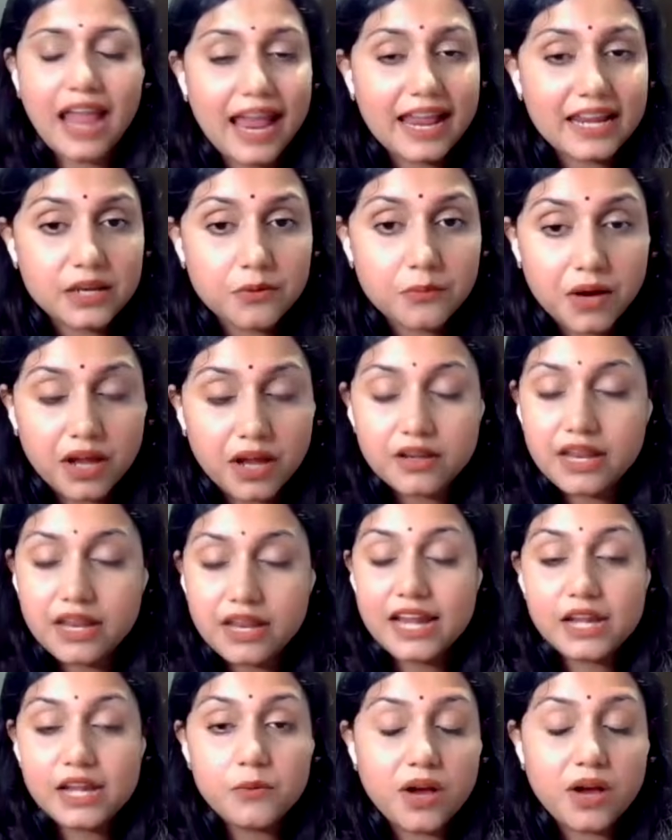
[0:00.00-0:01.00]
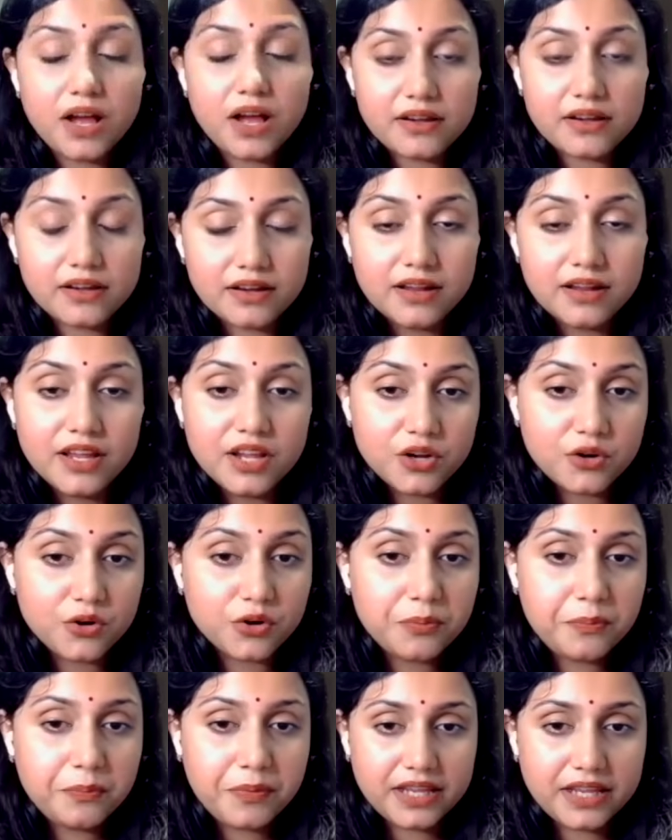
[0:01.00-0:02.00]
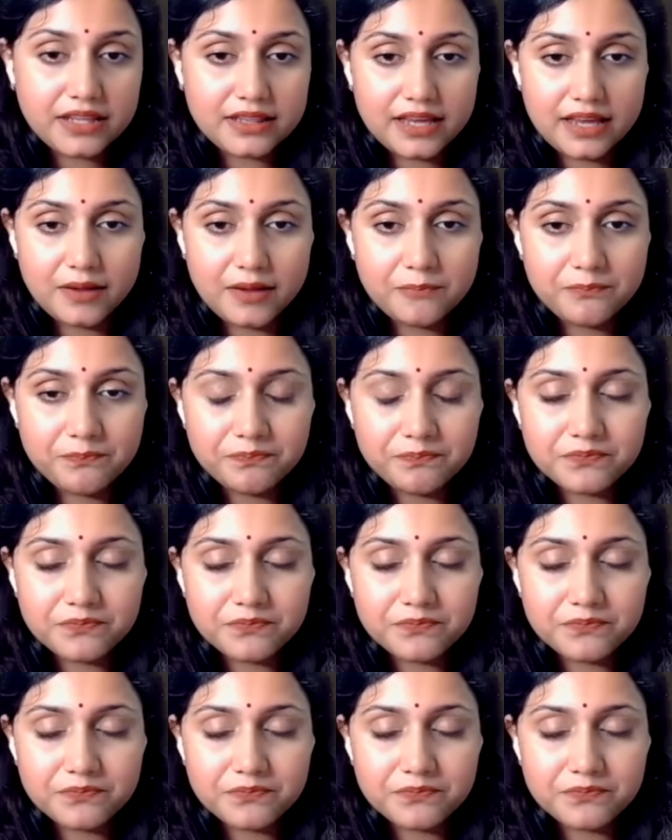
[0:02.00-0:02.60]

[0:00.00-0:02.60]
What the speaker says: anyone could be there.